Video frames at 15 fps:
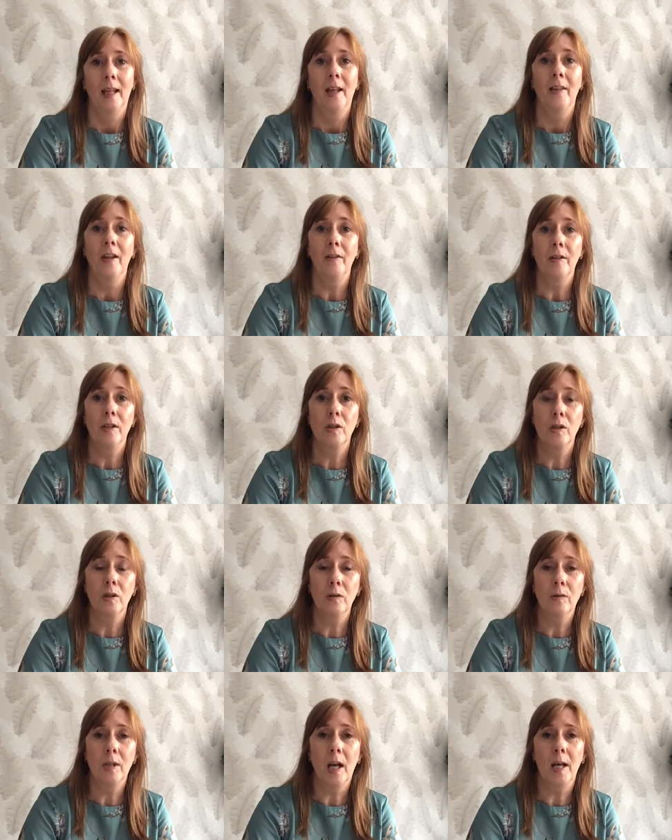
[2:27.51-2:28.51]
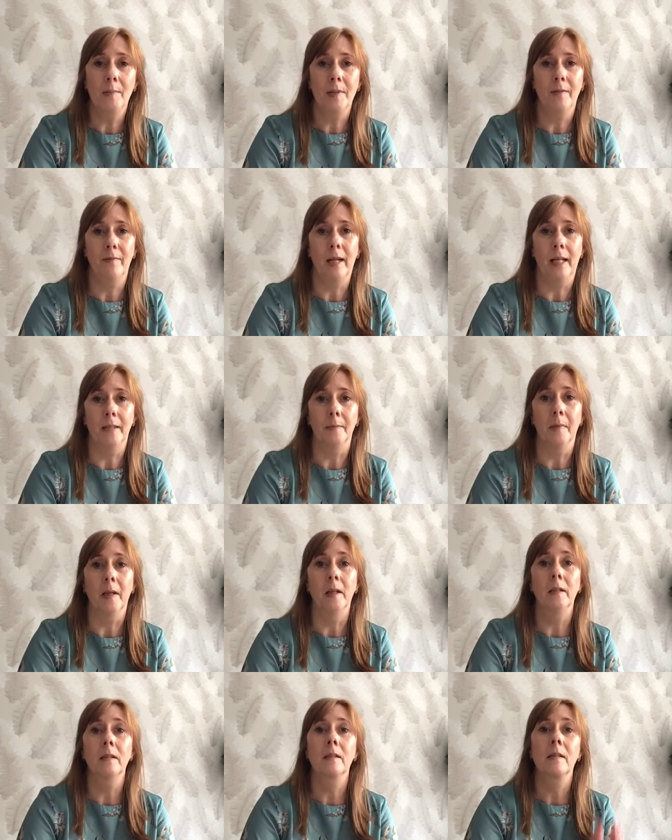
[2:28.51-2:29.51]
There are 2 types of
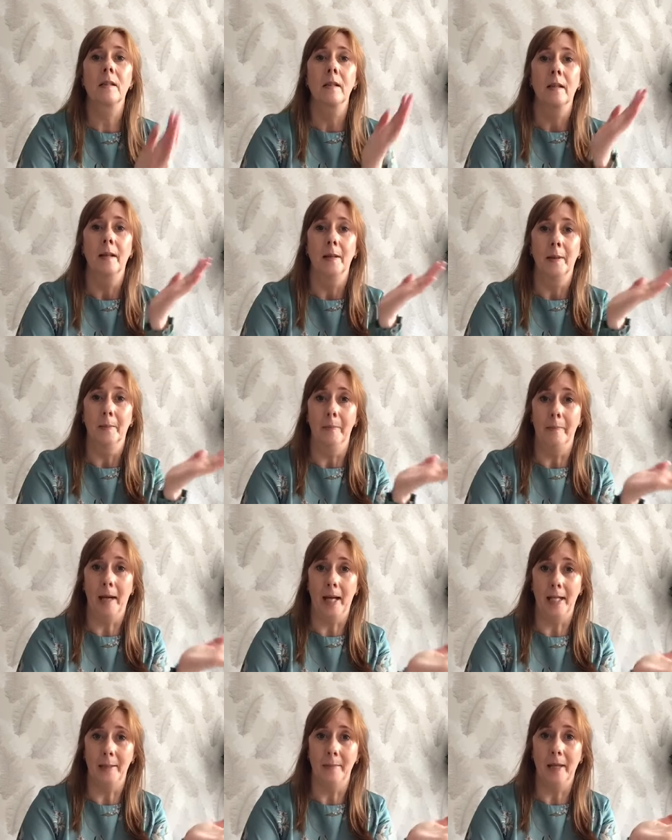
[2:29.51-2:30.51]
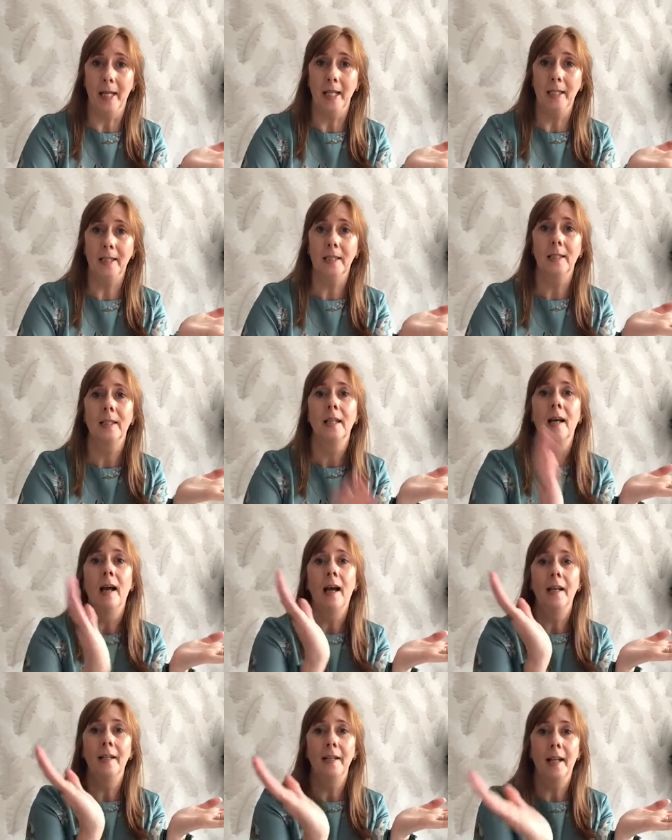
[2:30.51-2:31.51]
landmarks, man-made
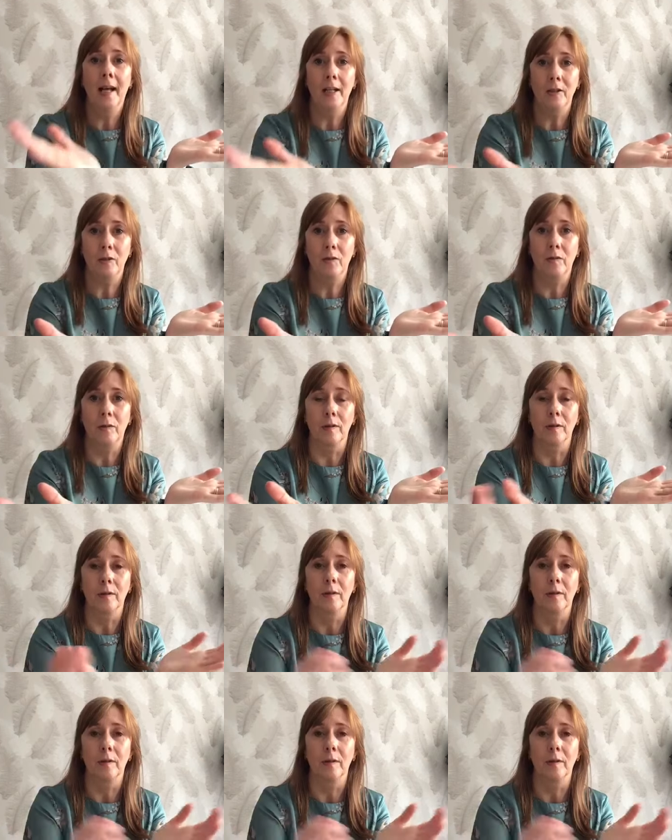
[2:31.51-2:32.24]
and natural.